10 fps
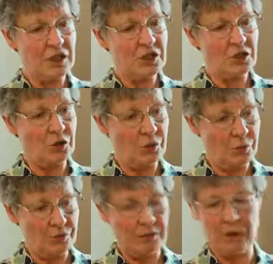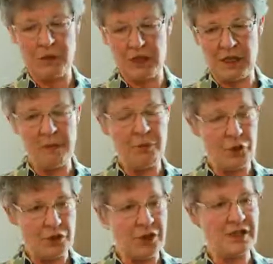So it was an
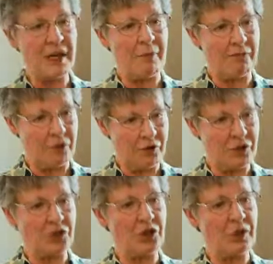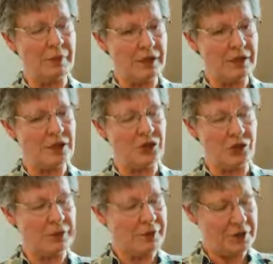important step for astronomy and
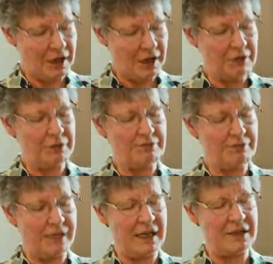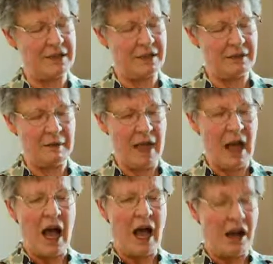astronomers, and I was pleased that
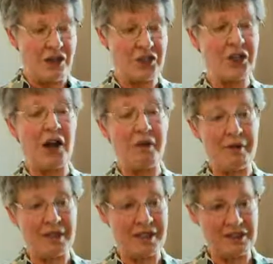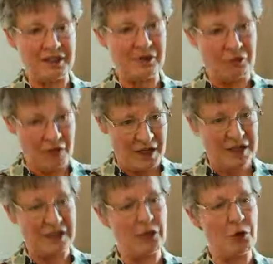our stars had
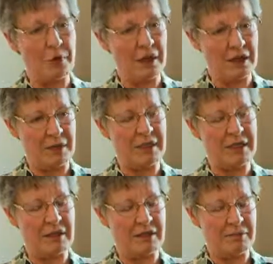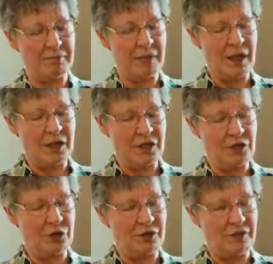convinced the Nobel Committee that
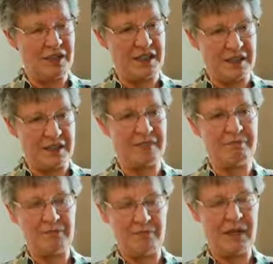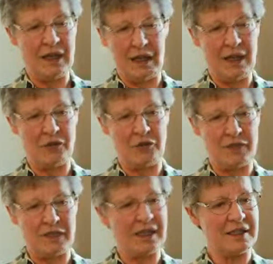there's good physics in
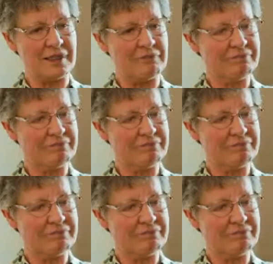astrophysics.